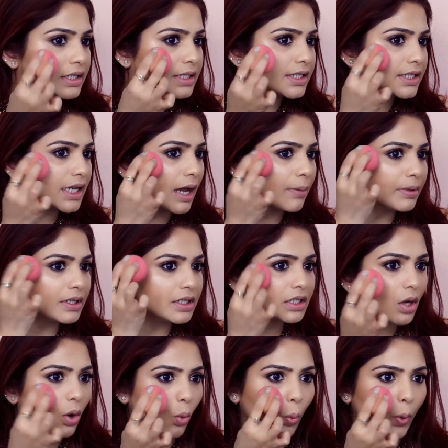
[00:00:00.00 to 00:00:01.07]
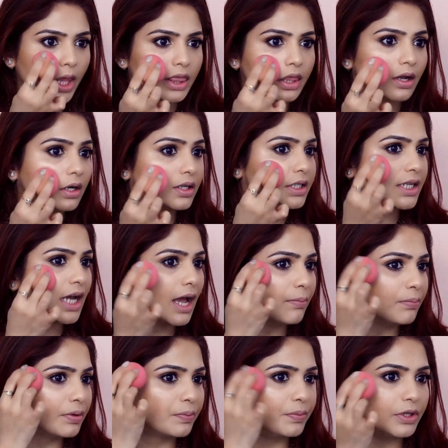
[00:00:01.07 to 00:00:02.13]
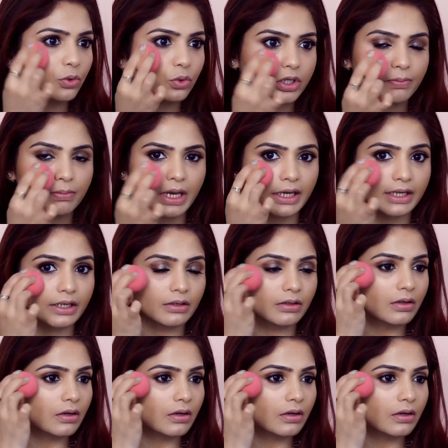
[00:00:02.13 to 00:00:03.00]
Dab it with a damp beauty blender.